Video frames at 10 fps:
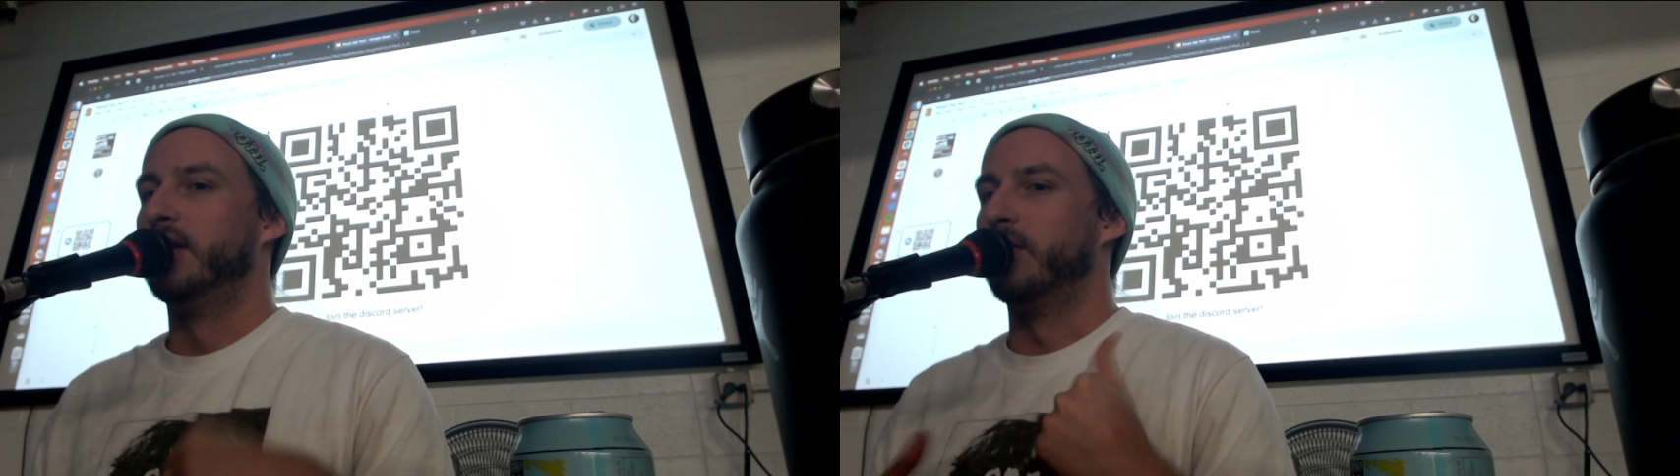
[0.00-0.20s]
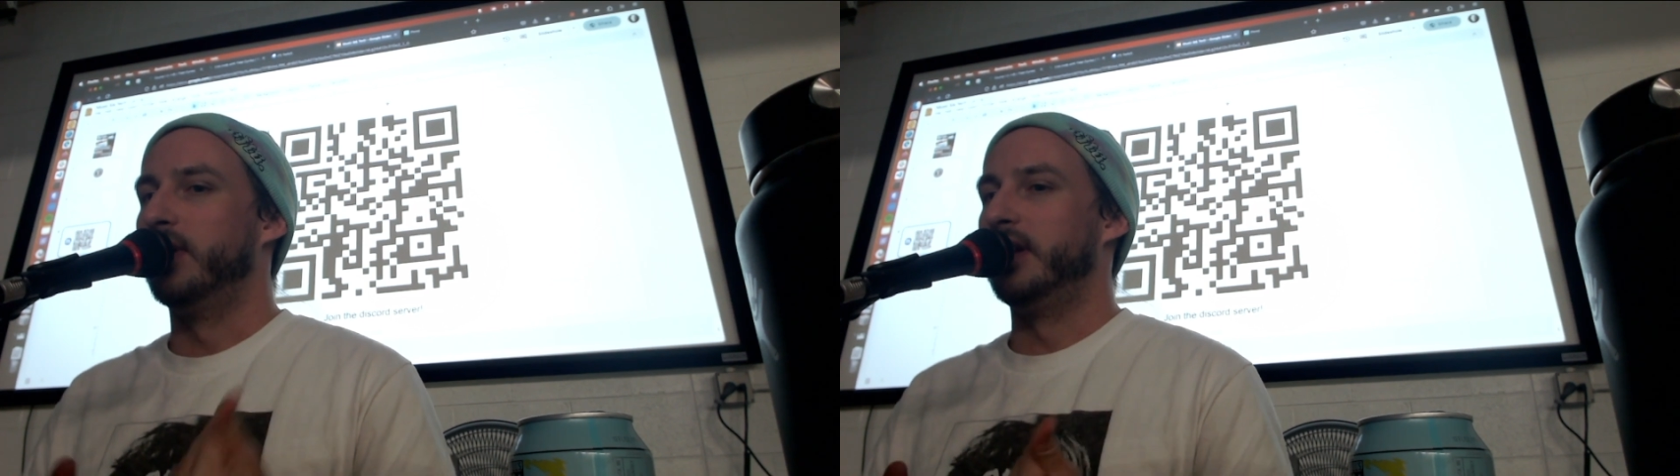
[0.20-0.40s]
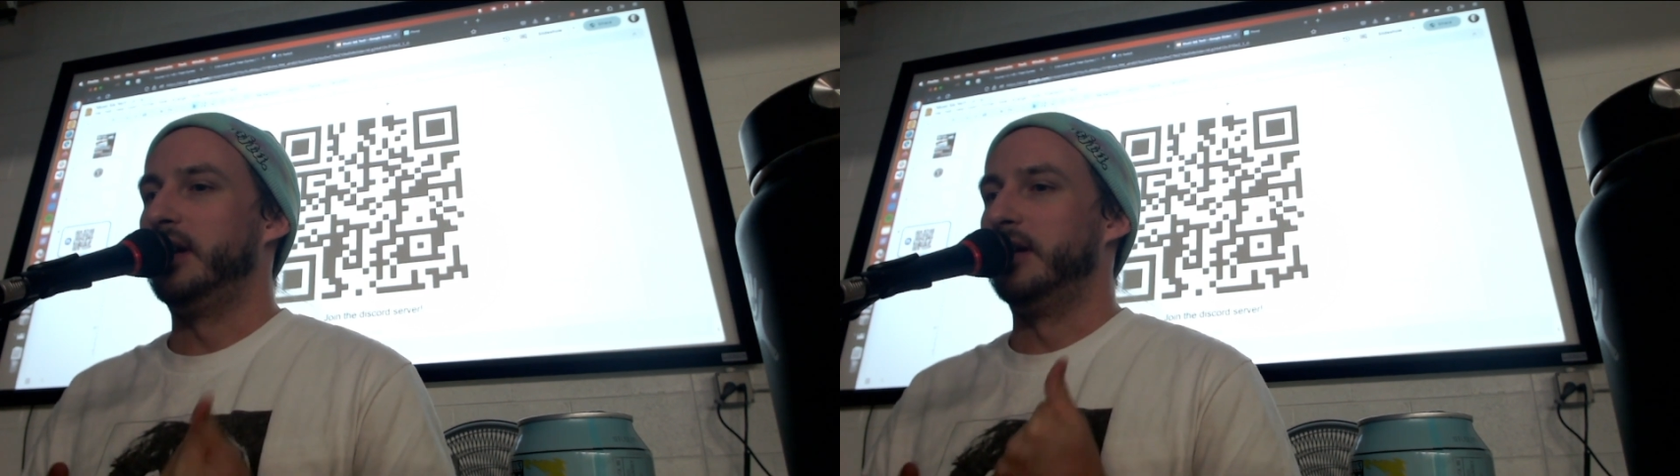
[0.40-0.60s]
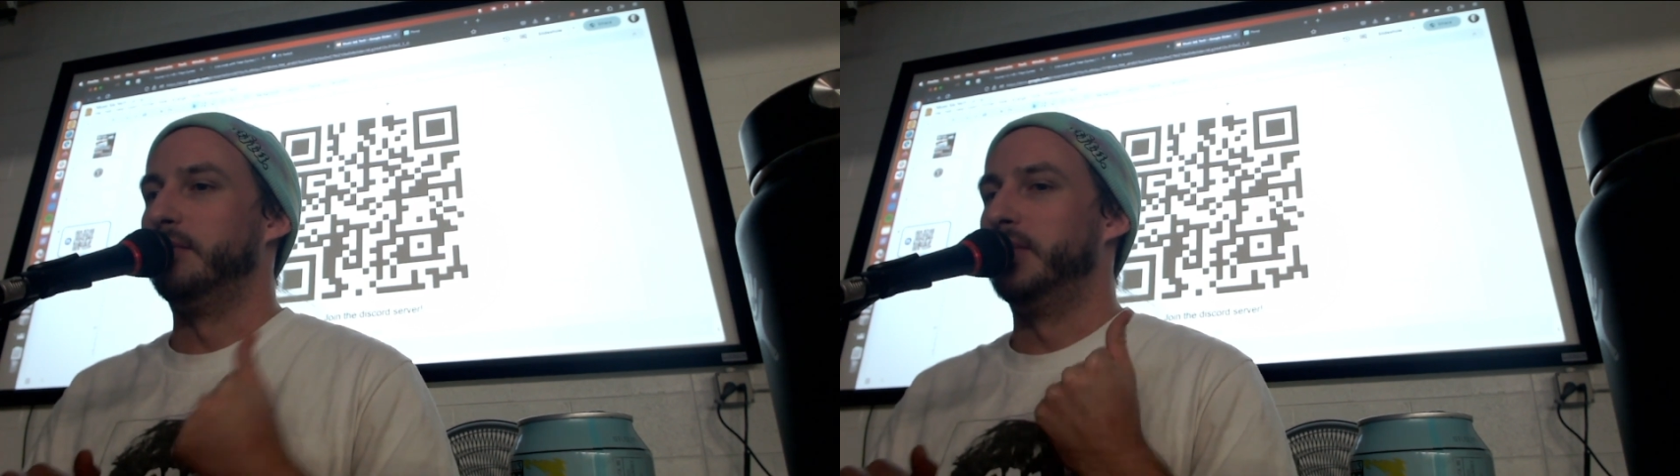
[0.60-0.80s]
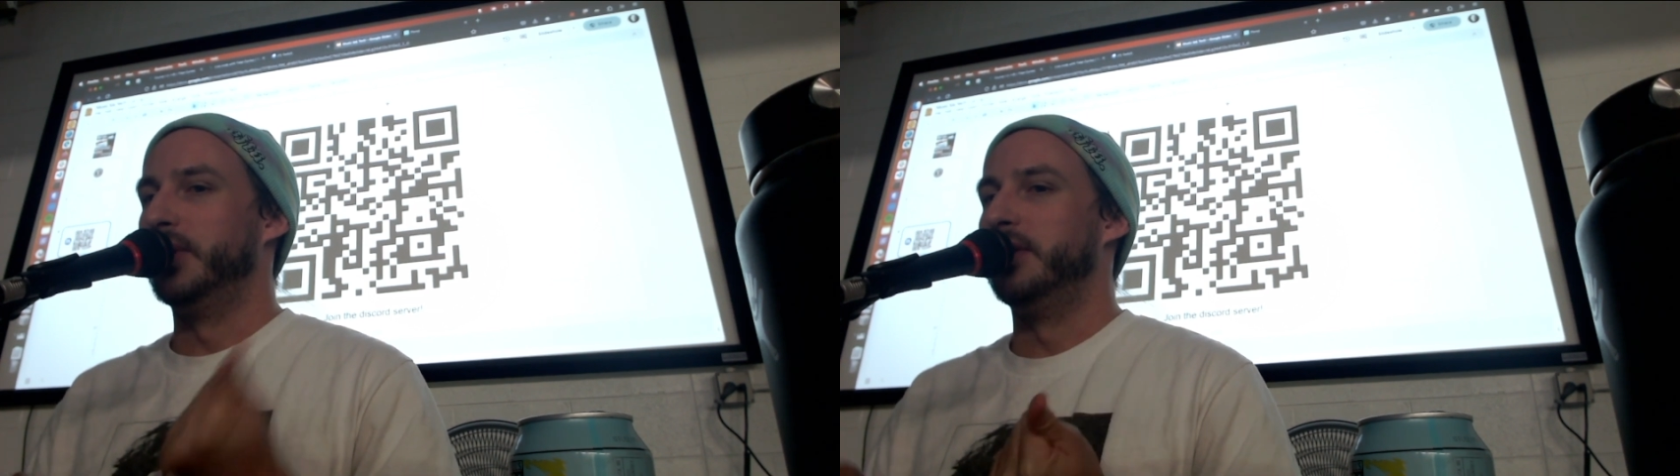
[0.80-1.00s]
really
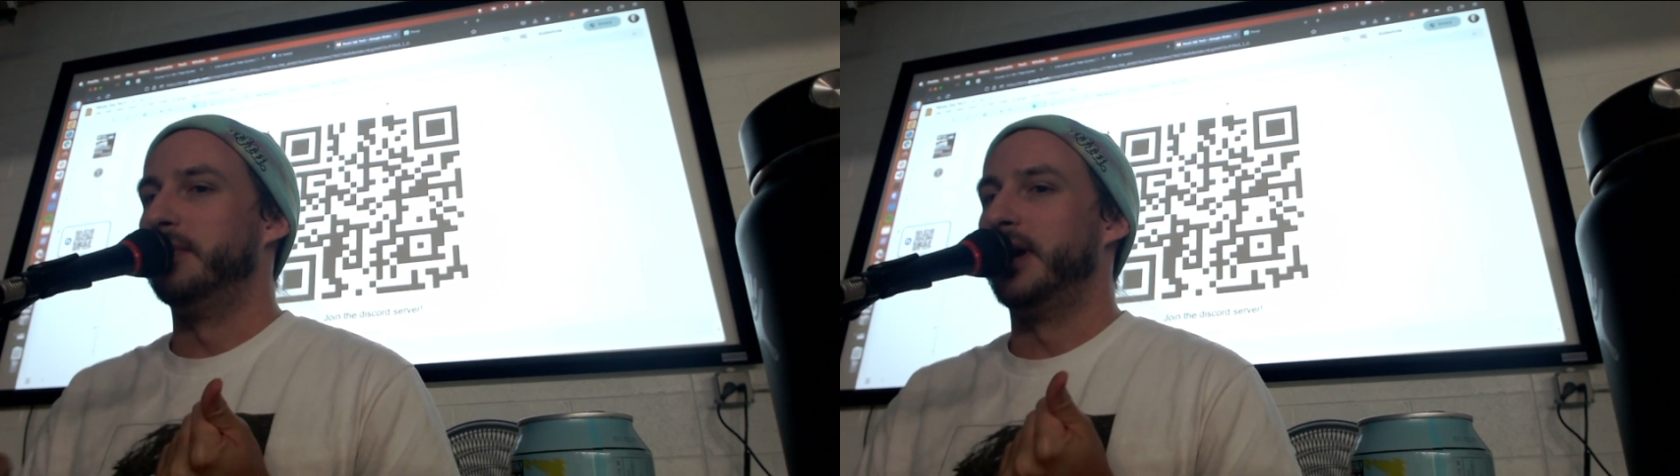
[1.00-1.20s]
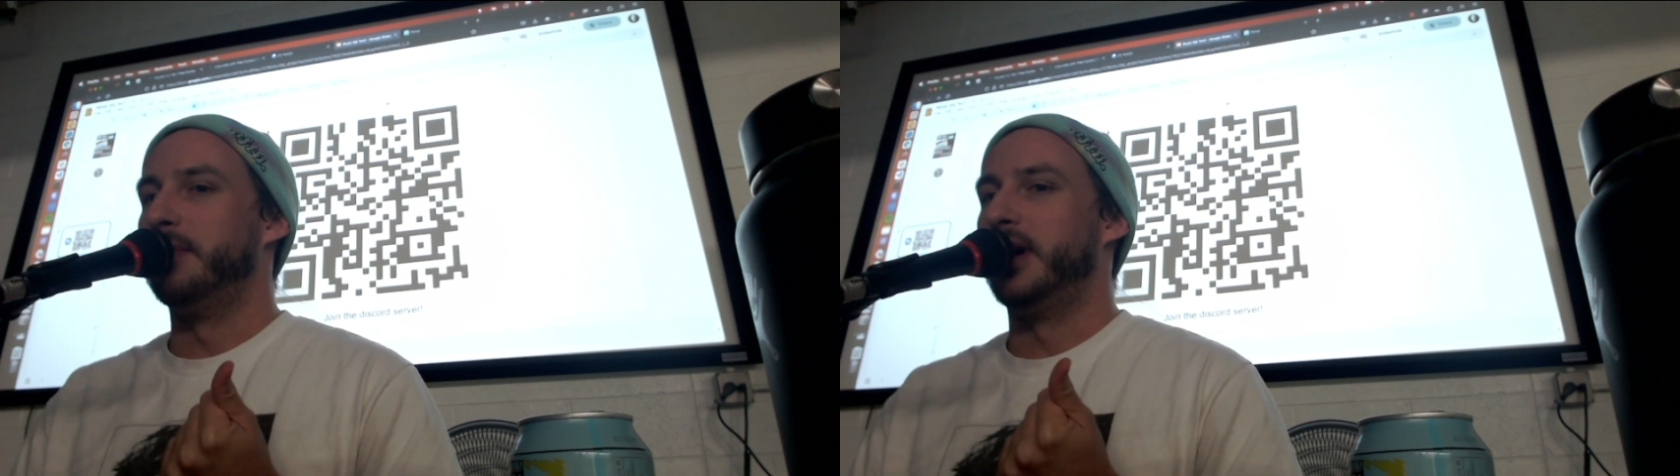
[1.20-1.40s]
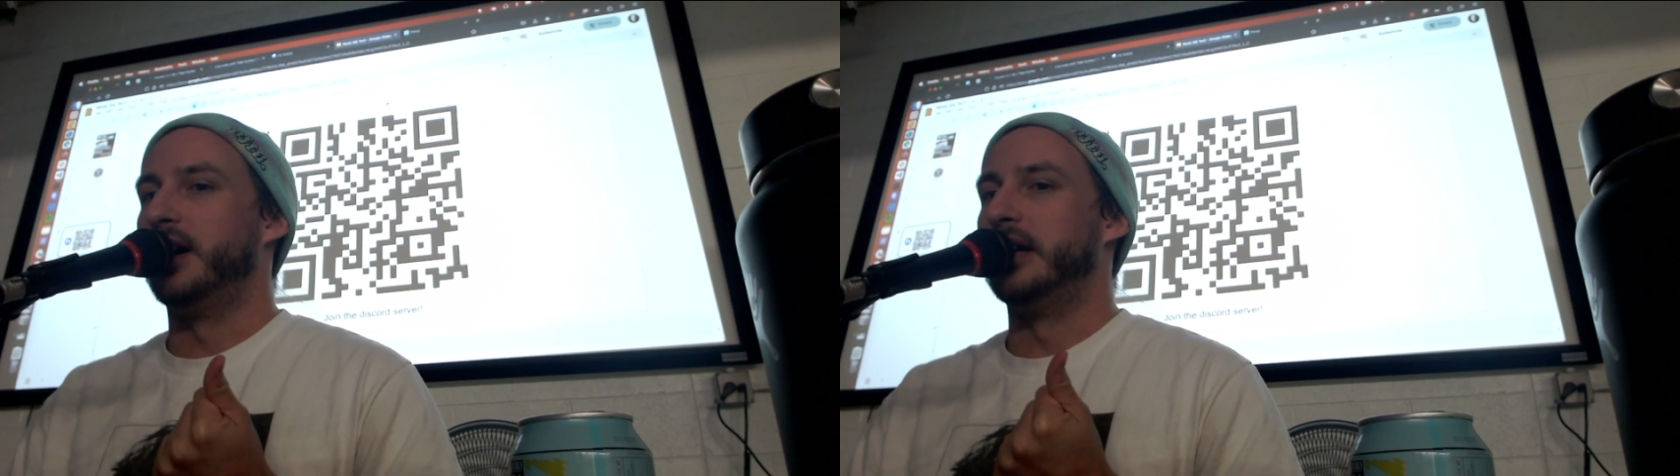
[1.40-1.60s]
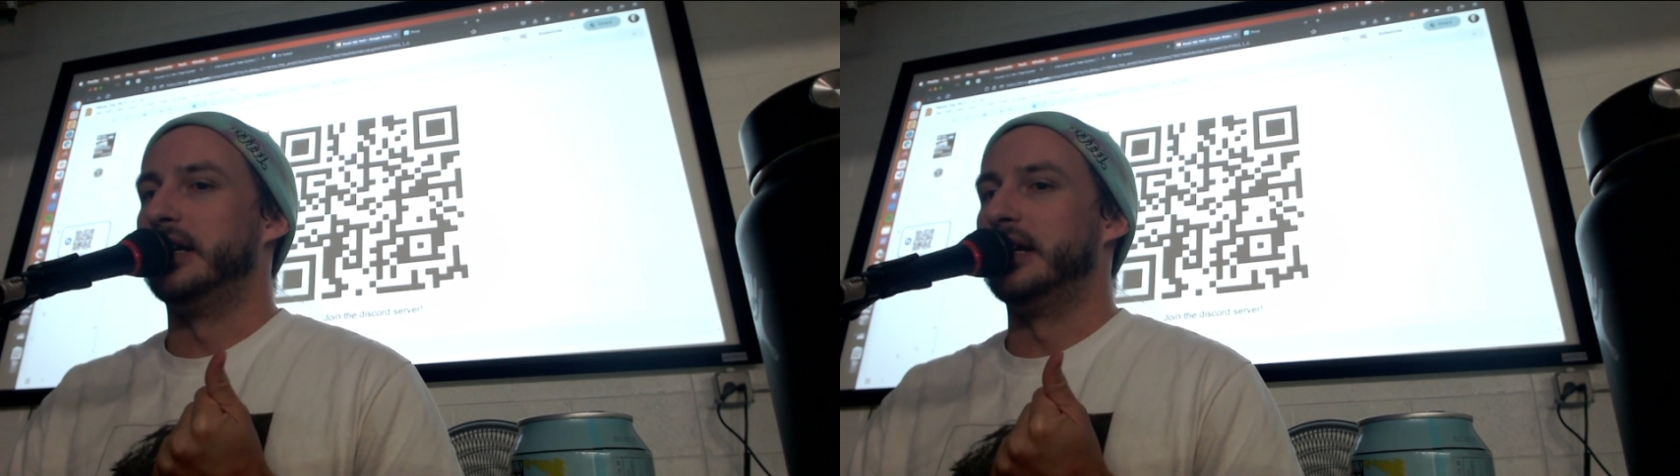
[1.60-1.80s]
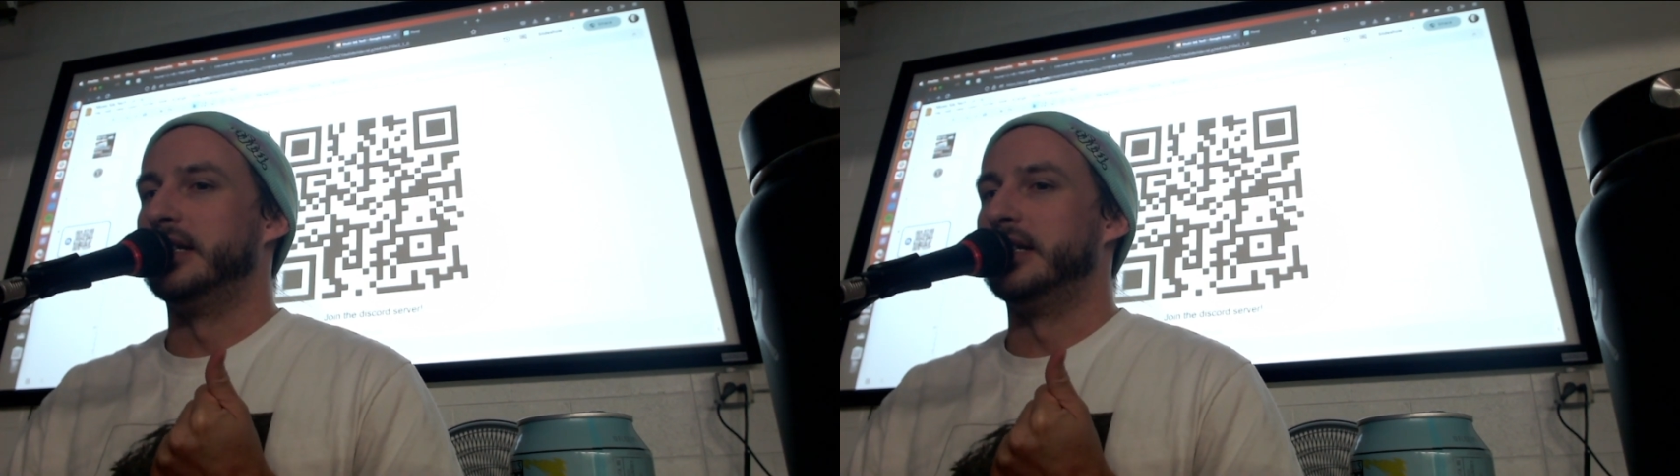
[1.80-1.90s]
blew my mind.